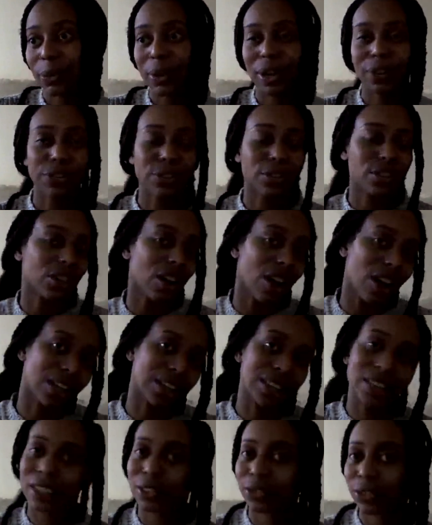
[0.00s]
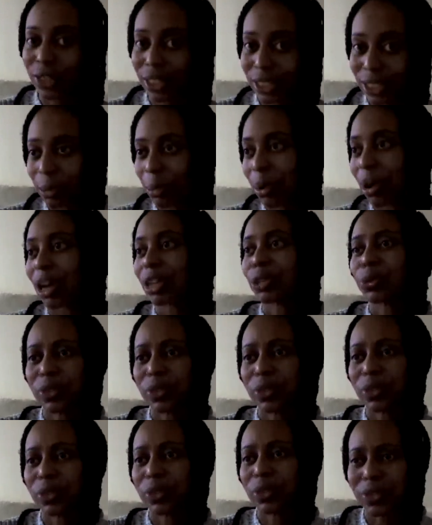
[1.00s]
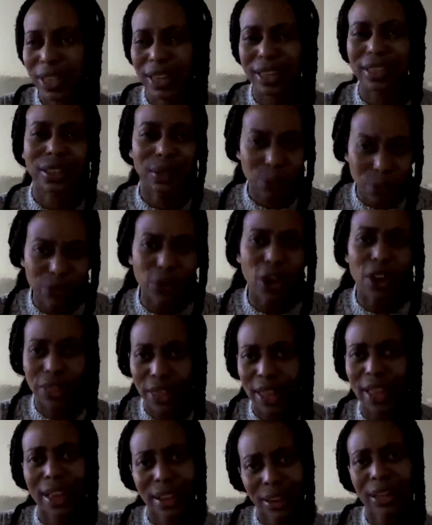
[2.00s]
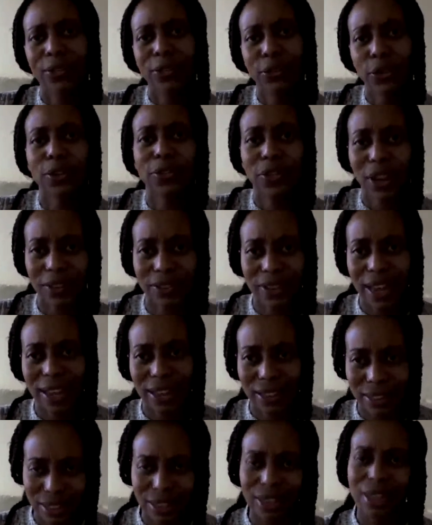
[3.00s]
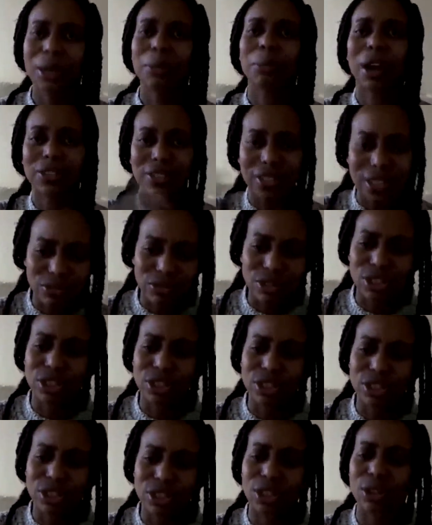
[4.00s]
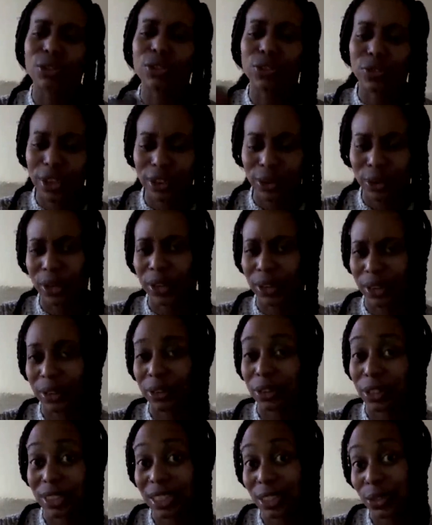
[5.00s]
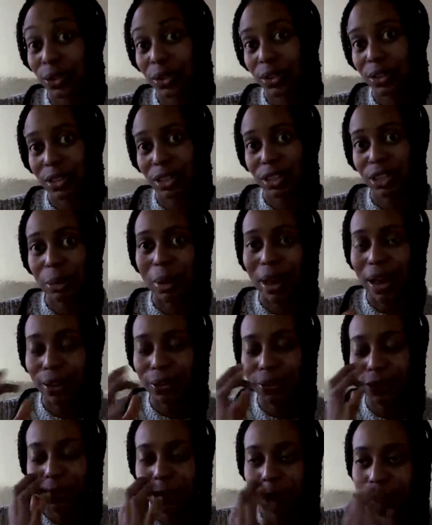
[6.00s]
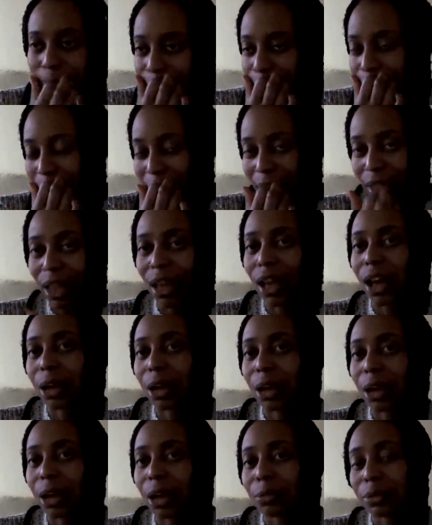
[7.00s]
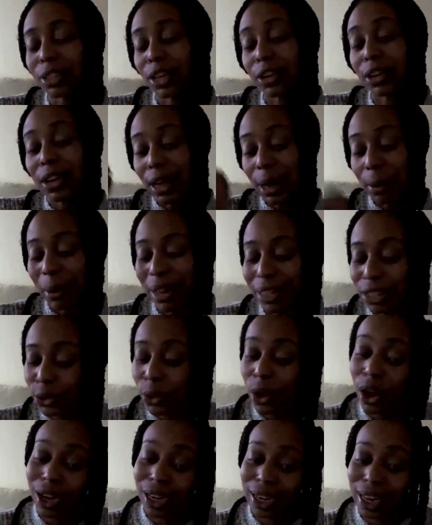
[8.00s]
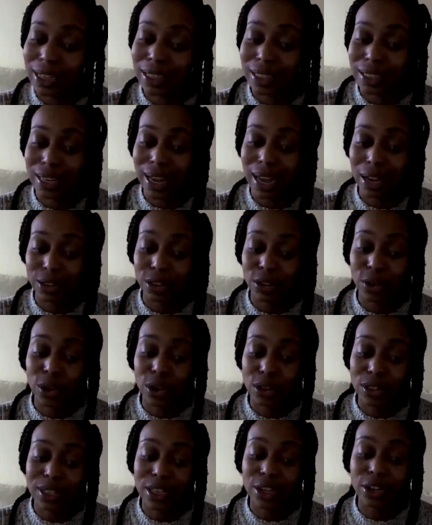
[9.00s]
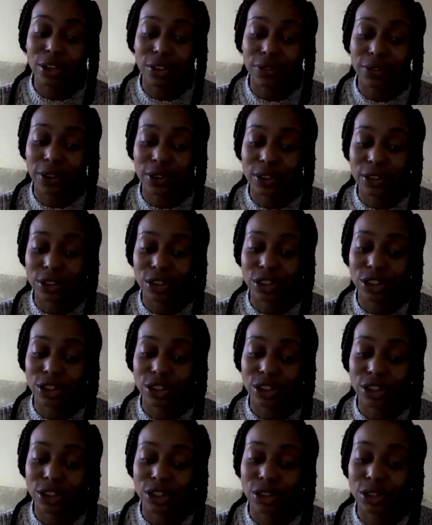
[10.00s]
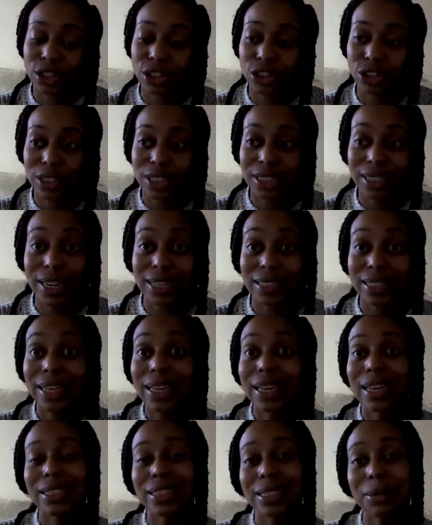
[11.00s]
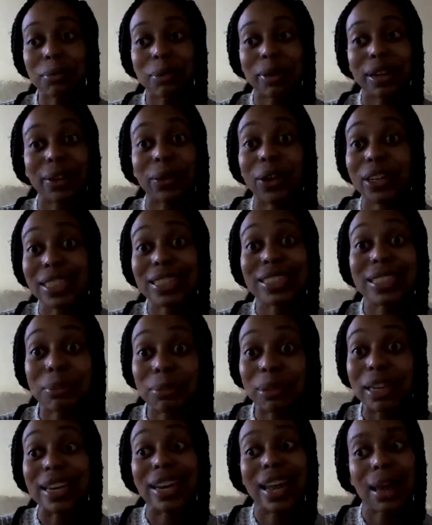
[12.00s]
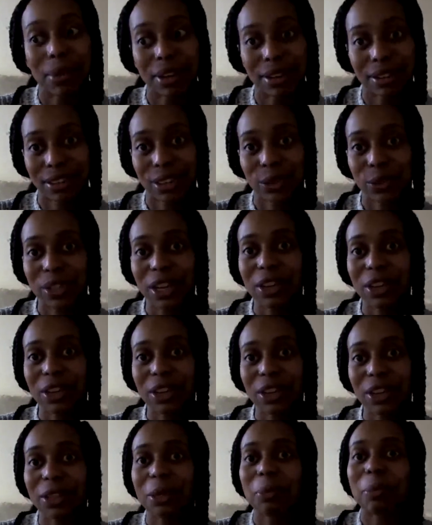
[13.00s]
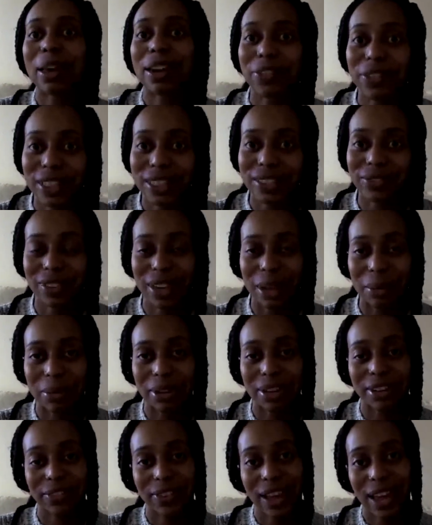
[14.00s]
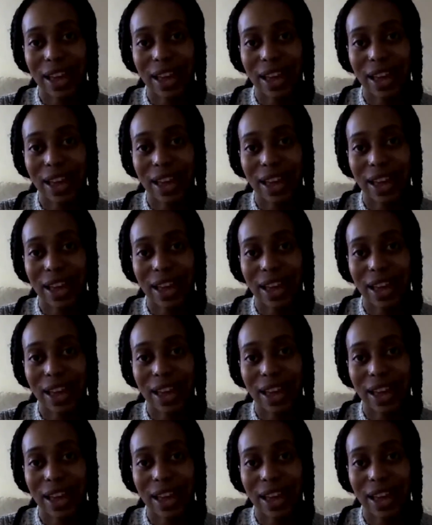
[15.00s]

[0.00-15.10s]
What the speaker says: when I've used garlic and different things in the past, we've got there in 4 or 5 days, but I've seen results very quickly because these oils are so powerful. So back to our cleanse now. So the oils that you're going to focus on using during this cleanse is simply, well, I say simply lemon, because we know the benefits of lemon and